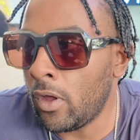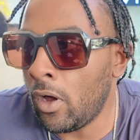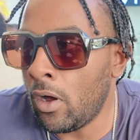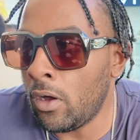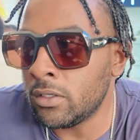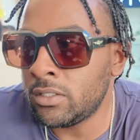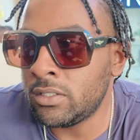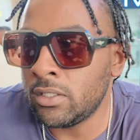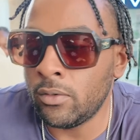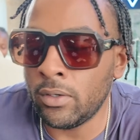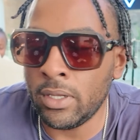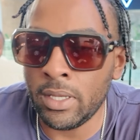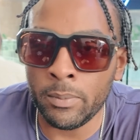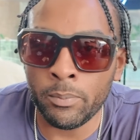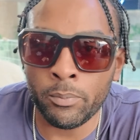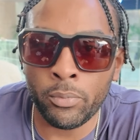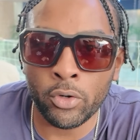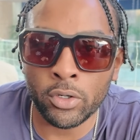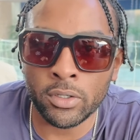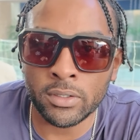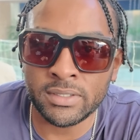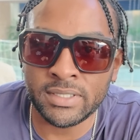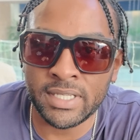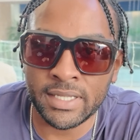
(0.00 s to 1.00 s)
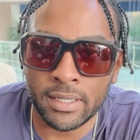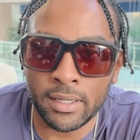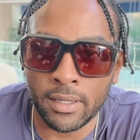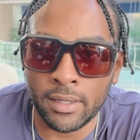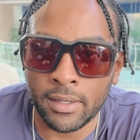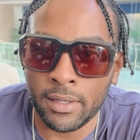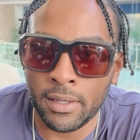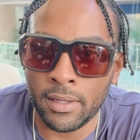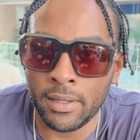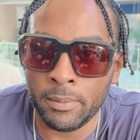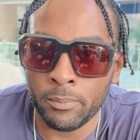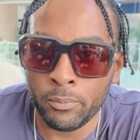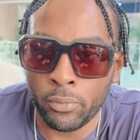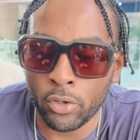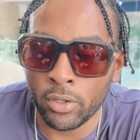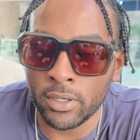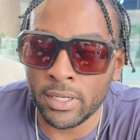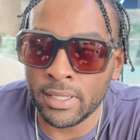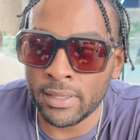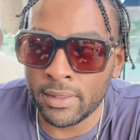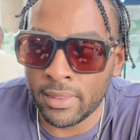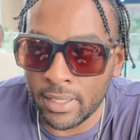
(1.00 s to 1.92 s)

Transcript: Also, importing